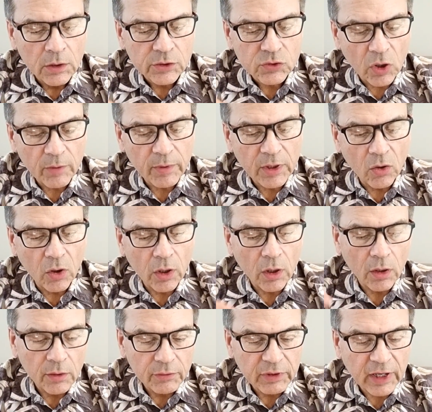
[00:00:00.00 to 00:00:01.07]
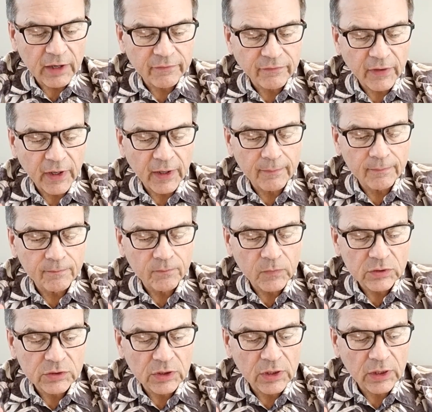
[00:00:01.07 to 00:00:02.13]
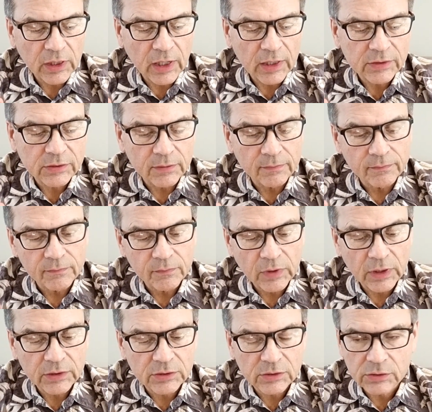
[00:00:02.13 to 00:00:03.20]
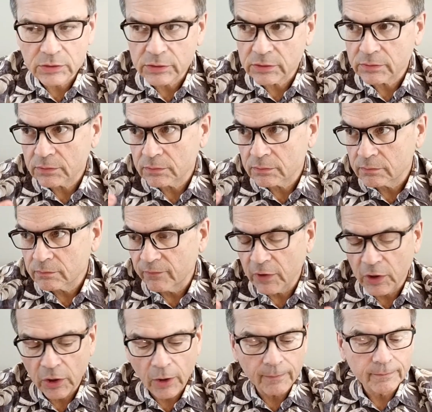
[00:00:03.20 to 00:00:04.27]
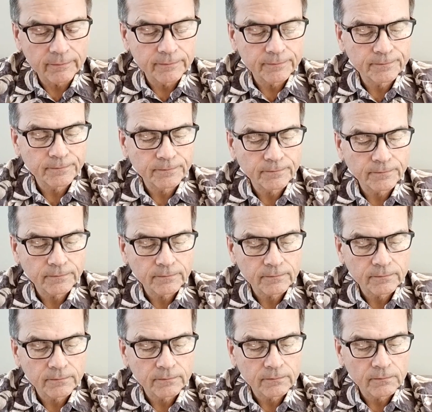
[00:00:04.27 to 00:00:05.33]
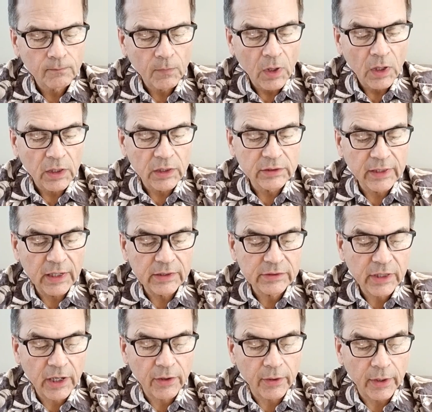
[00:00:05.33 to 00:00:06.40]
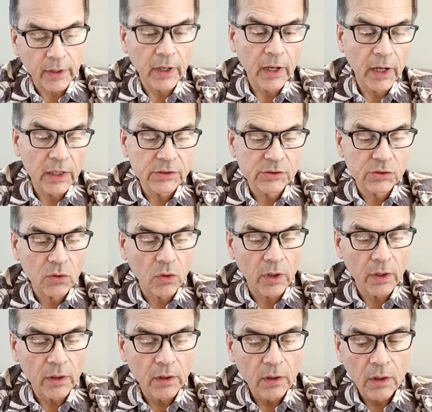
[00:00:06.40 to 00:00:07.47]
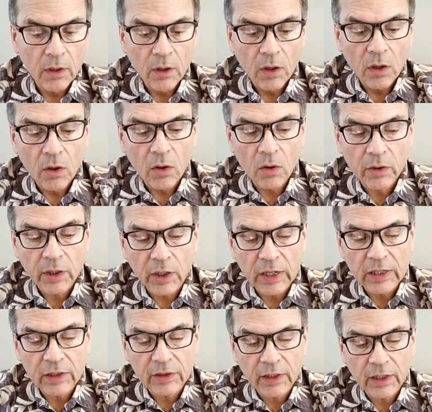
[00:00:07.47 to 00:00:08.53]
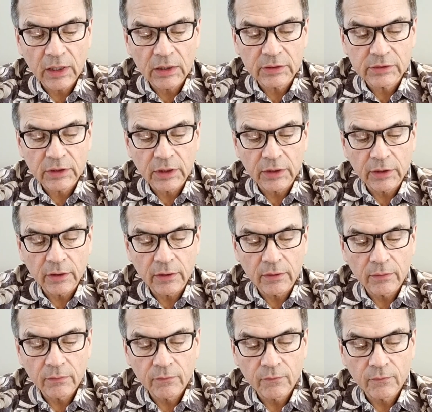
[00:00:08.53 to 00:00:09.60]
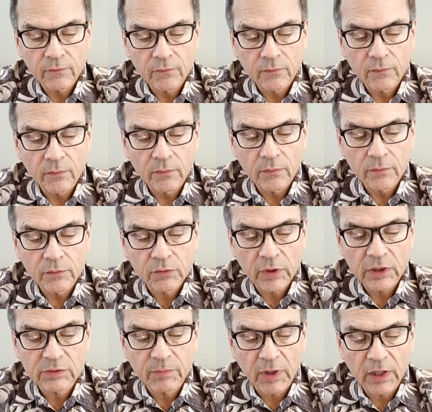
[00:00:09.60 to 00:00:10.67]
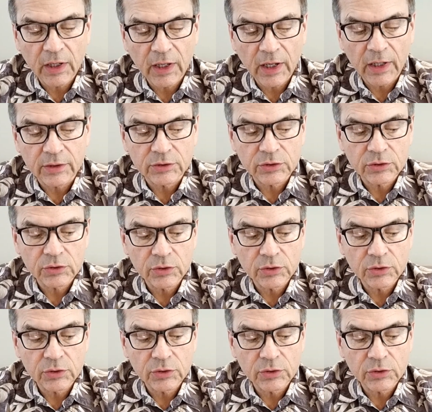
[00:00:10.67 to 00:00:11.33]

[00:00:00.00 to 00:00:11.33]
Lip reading: Soybean oil, not a fan. Acetic acid, that's vinegar. Contains herring and soy. Okay, anything else on here? Trace my catch.